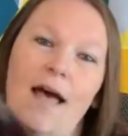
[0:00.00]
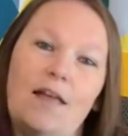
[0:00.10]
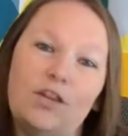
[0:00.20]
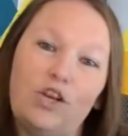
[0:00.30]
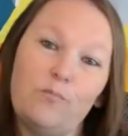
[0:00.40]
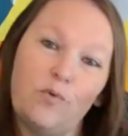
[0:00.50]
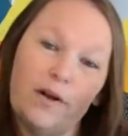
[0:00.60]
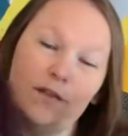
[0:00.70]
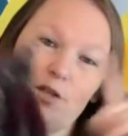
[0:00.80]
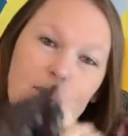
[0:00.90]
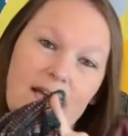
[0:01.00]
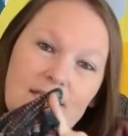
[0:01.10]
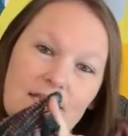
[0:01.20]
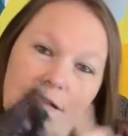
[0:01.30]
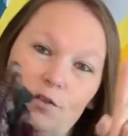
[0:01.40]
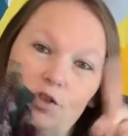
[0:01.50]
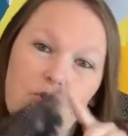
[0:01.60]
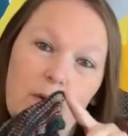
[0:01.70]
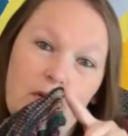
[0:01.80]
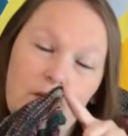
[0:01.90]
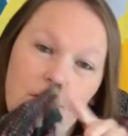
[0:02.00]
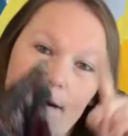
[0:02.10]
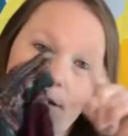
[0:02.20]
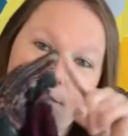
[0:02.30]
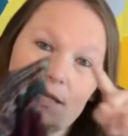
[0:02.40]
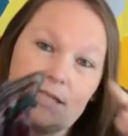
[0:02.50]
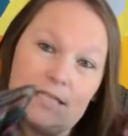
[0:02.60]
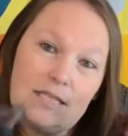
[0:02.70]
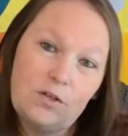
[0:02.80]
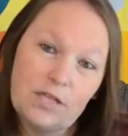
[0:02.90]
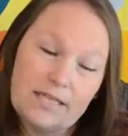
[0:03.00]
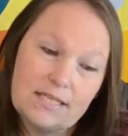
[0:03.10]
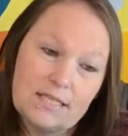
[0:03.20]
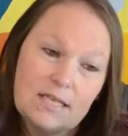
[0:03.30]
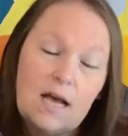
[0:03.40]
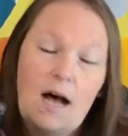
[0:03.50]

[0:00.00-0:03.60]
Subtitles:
and then you bring those back together, join in the round and decrease.